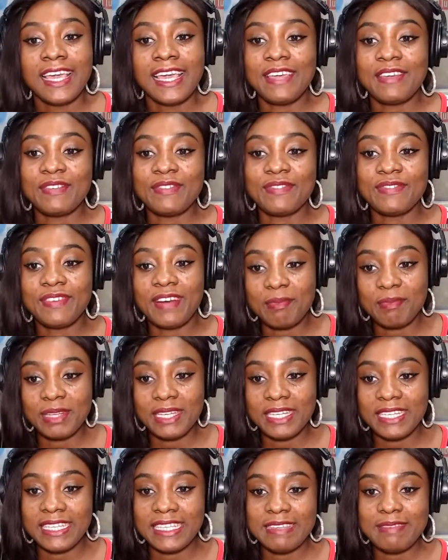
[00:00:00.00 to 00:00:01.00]
a
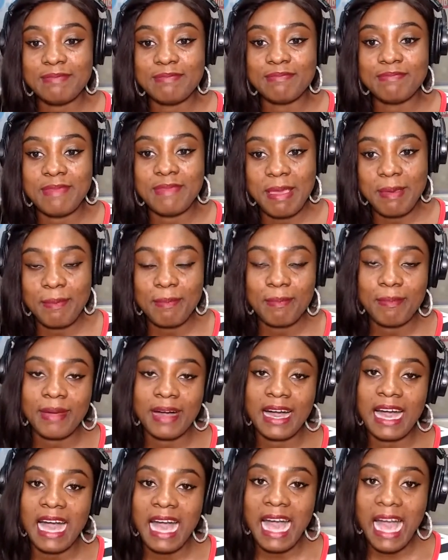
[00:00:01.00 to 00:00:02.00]
family
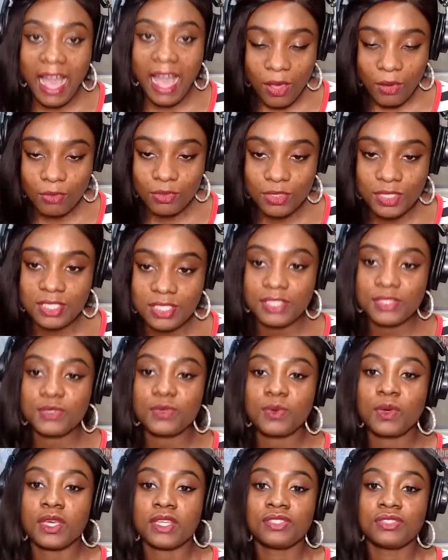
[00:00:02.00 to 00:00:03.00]
member. Ouch! This
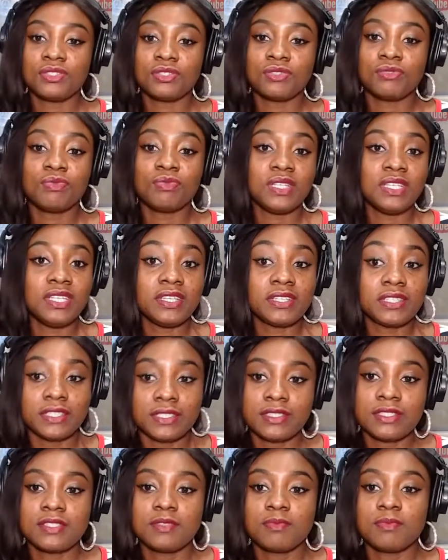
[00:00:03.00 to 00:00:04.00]
question really
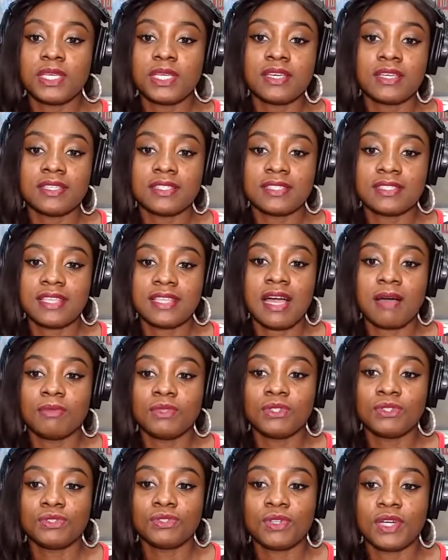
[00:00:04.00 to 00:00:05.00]
hurts because I'm
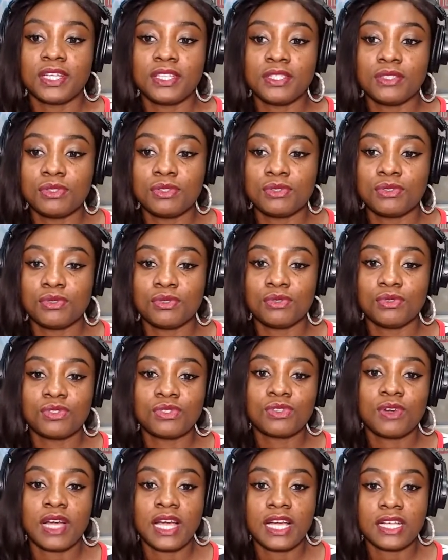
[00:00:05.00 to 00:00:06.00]
not trying to
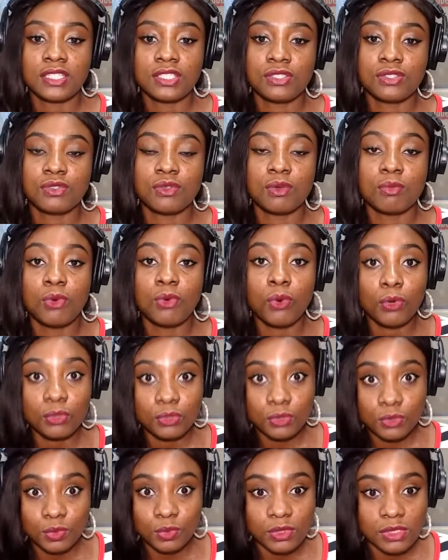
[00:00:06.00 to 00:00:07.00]
scratch some
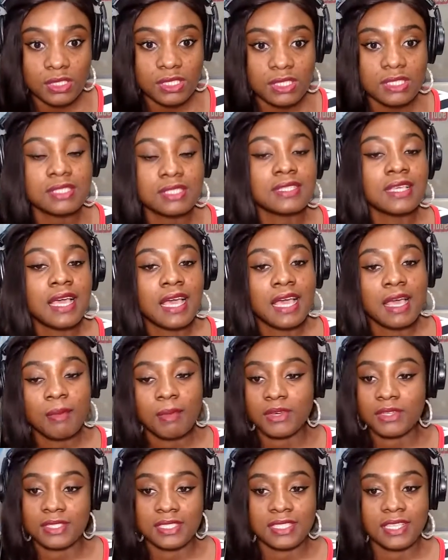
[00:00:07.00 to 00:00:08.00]
old wounds.
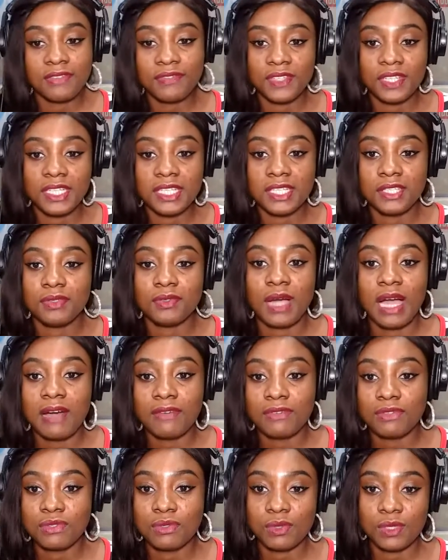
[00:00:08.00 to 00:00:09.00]
Because definitely you
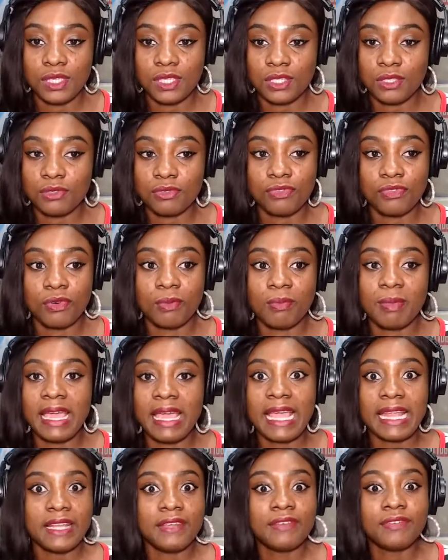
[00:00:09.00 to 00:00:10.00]
have to heal from
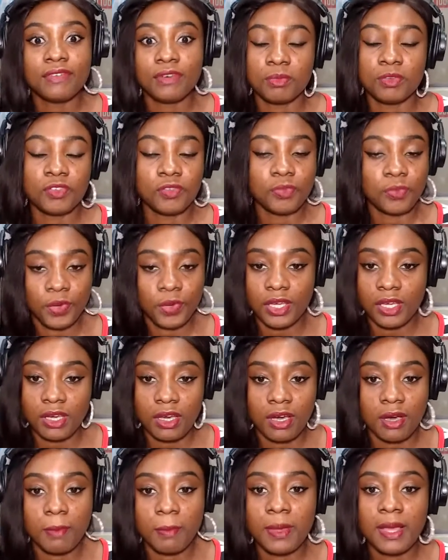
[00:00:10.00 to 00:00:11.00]
any form of
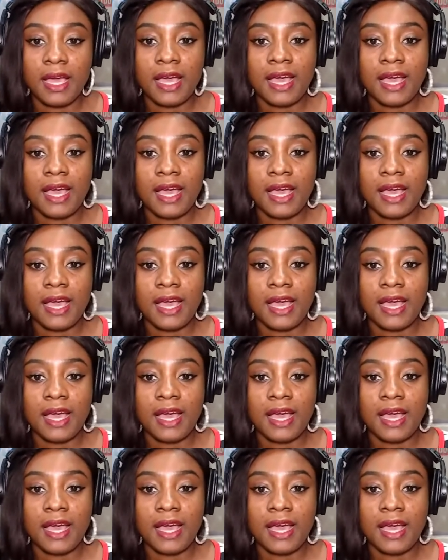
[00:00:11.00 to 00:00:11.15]
breakup.